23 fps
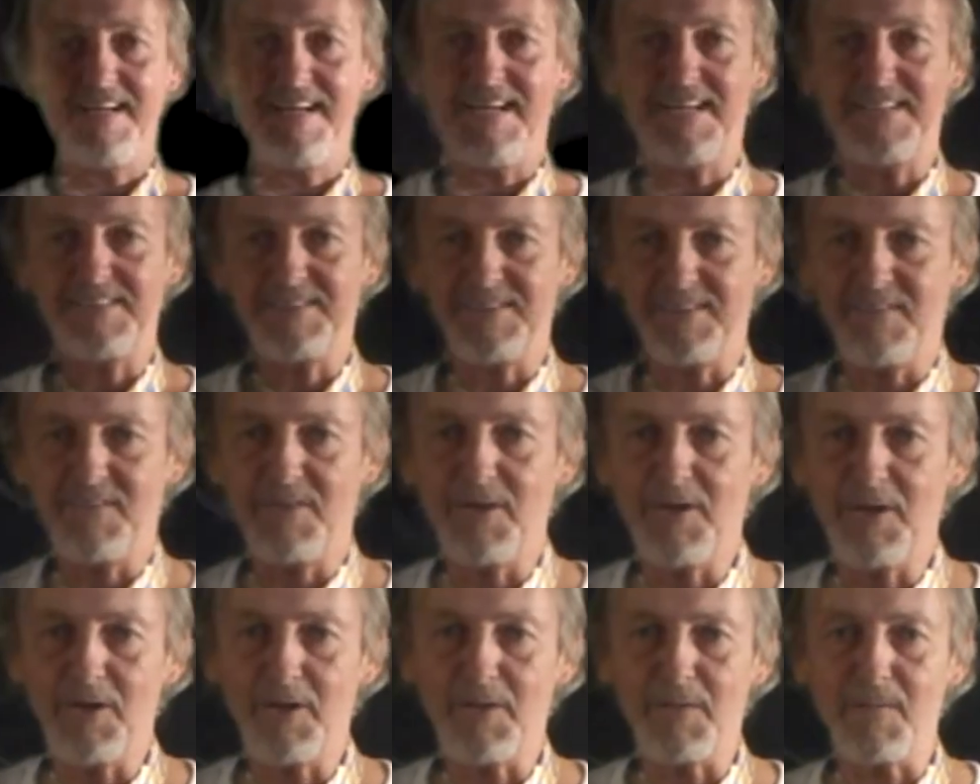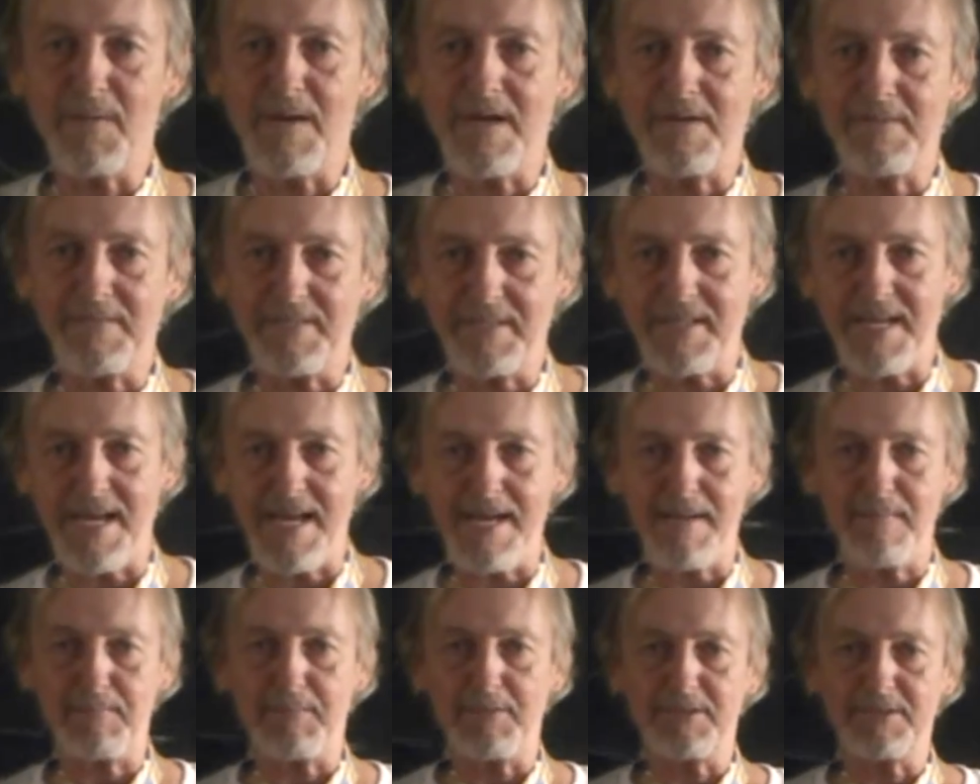As you've heard around the
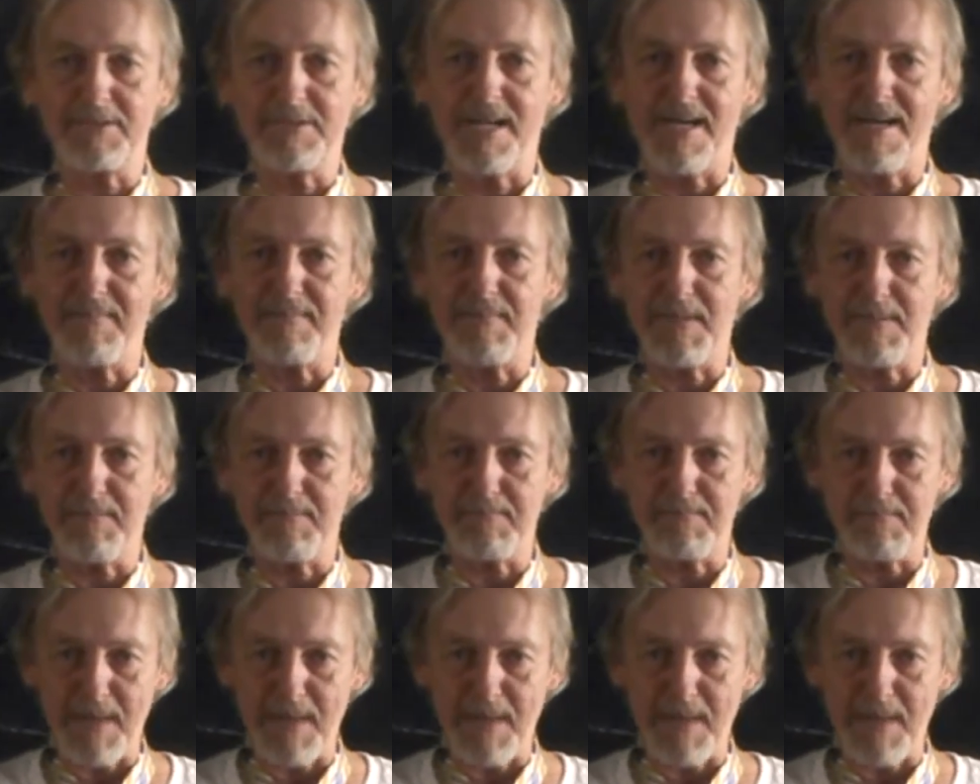campus, I've been